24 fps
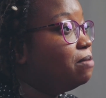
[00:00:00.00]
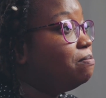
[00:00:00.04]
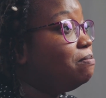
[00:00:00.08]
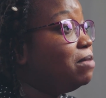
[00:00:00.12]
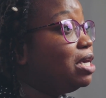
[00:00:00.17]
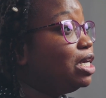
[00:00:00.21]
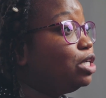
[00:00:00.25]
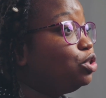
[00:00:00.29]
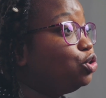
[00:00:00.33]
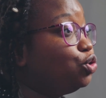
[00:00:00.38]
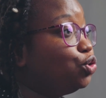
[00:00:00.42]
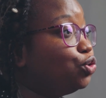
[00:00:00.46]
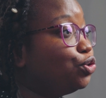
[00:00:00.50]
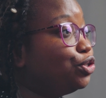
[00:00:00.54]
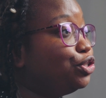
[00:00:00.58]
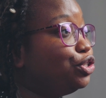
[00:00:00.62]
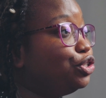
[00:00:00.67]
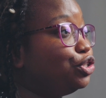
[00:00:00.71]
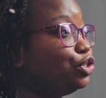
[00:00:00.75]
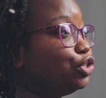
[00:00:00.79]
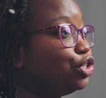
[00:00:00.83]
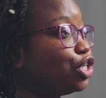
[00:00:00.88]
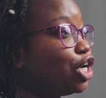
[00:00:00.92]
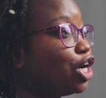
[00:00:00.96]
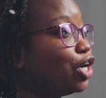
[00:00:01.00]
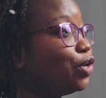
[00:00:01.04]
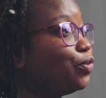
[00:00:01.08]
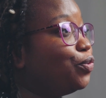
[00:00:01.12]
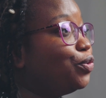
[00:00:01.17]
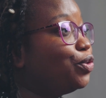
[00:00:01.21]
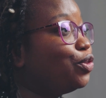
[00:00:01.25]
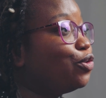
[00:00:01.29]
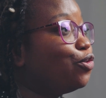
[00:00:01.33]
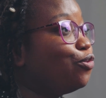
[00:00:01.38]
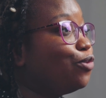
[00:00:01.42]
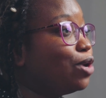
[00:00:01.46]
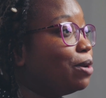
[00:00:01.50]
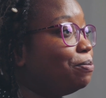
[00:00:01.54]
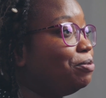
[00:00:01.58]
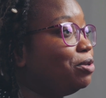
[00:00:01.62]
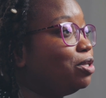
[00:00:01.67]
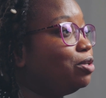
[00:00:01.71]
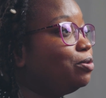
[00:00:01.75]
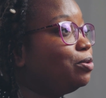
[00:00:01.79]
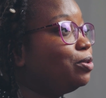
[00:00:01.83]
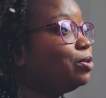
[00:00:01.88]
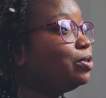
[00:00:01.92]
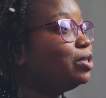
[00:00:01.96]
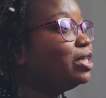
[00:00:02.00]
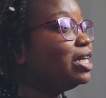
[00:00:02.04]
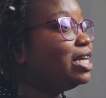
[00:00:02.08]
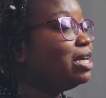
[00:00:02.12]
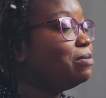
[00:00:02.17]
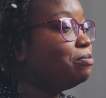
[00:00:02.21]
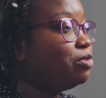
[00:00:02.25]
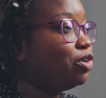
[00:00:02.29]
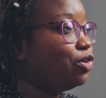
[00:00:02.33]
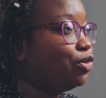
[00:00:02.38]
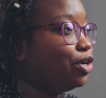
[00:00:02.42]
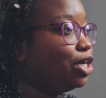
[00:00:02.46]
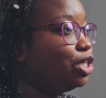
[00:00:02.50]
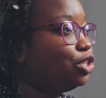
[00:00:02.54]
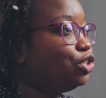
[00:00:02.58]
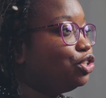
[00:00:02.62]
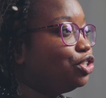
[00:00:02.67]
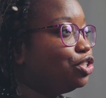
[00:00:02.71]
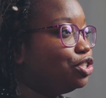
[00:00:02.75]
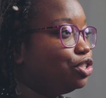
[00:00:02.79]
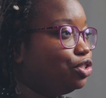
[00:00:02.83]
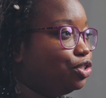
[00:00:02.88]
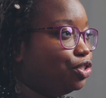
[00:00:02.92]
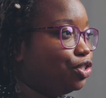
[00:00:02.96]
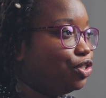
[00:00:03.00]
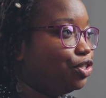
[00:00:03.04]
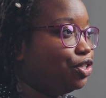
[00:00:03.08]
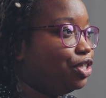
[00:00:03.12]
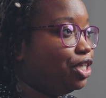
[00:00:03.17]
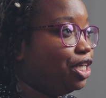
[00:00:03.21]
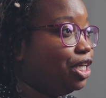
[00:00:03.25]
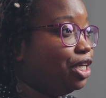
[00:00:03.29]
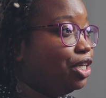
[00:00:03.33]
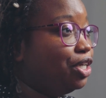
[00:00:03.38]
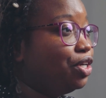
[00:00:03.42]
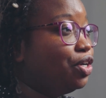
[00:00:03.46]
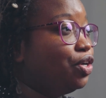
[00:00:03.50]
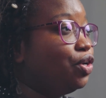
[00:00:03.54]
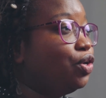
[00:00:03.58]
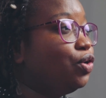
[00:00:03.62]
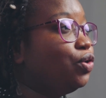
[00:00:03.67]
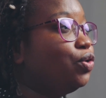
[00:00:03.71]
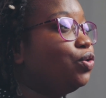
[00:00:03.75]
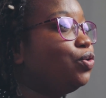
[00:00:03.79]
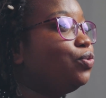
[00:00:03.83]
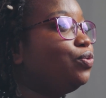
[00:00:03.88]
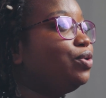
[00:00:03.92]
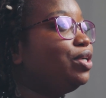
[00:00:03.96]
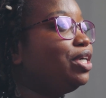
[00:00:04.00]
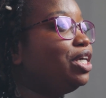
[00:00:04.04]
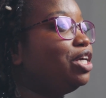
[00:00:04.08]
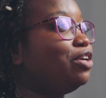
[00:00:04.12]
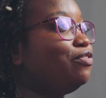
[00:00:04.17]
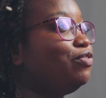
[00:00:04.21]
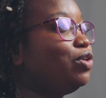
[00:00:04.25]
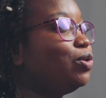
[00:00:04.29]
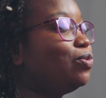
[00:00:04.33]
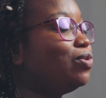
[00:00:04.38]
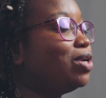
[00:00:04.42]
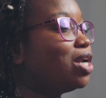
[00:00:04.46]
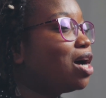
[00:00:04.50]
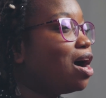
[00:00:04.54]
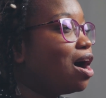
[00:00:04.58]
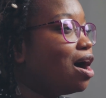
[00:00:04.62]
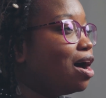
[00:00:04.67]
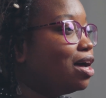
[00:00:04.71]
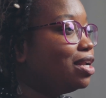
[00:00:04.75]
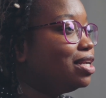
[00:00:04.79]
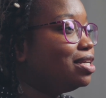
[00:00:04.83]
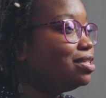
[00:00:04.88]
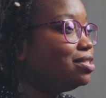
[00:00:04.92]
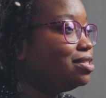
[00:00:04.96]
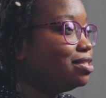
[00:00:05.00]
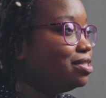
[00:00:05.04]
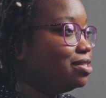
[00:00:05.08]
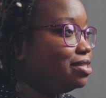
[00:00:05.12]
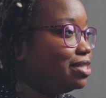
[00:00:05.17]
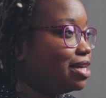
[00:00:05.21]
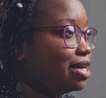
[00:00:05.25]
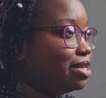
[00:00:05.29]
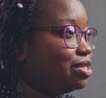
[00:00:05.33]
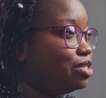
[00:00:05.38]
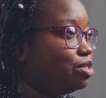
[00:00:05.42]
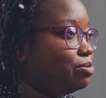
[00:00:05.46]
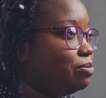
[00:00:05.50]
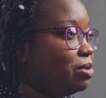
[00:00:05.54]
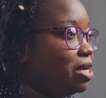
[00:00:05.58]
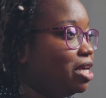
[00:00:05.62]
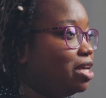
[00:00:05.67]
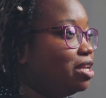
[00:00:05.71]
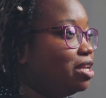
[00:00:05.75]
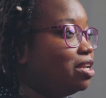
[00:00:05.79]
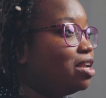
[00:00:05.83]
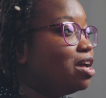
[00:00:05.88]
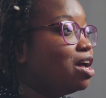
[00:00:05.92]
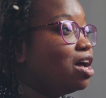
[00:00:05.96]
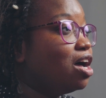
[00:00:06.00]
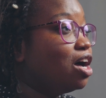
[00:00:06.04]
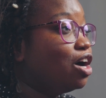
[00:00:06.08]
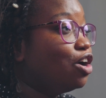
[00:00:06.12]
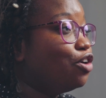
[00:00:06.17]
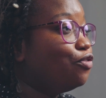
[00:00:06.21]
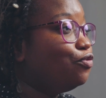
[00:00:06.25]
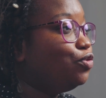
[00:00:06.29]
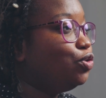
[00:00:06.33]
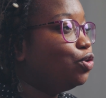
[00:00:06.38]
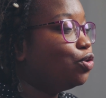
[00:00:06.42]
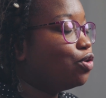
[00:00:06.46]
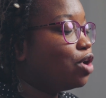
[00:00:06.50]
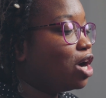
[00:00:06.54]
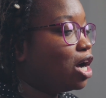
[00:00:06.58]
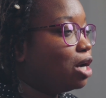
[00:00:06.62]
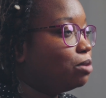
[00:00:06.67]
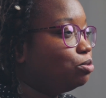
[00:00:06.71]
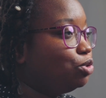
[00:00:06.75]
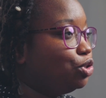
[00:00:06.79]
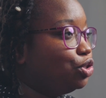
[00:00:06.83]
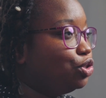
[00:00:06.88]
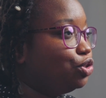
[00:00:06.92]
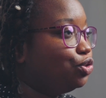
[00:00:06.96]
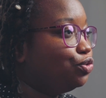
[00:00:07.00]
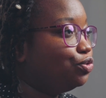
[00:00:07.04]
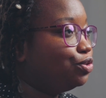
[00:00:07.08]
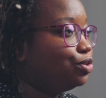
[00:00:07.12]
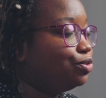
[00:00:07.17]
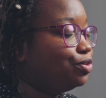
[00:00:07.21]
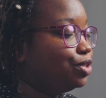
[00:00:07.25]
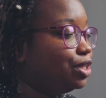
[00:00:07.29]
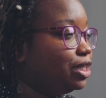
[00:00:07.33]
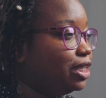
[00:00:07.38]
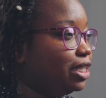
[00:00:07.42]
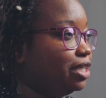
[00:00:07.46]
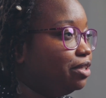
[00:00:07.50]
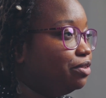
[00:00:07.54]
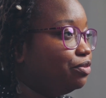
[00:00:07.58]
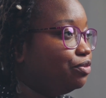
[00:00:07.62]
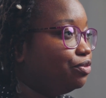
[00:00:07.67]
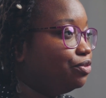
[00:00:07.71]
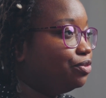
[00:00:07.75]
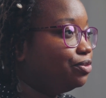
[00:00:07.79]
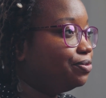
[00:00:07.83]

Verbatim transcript: Make sure to talk with a reputable immigration attorney who will give you an honest assessment of your options for relief.